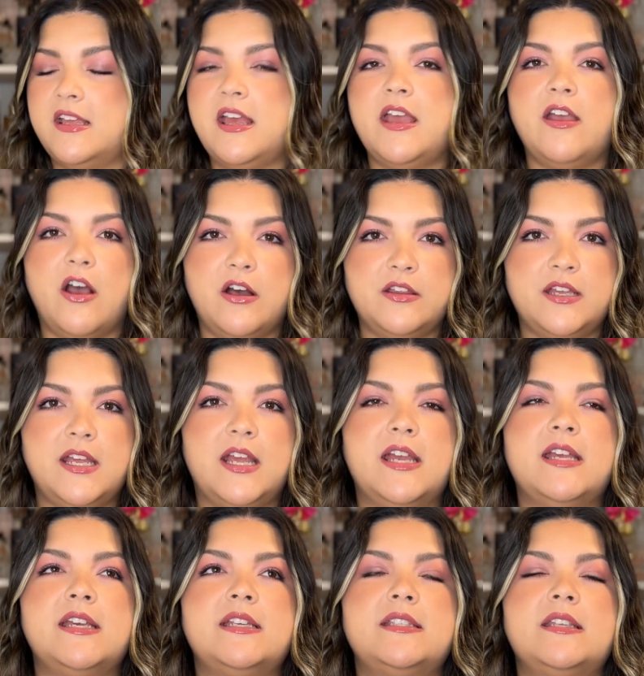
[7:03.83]
Kayali
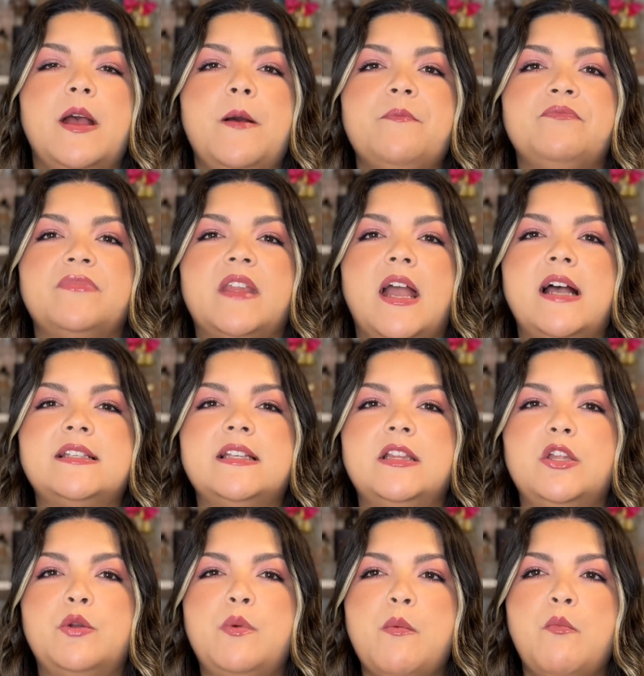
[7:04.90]
has a
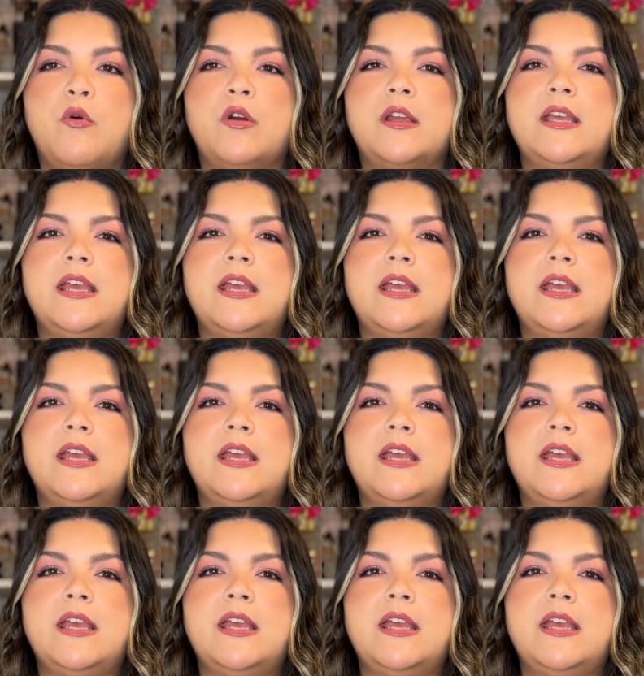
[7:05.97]
little bit more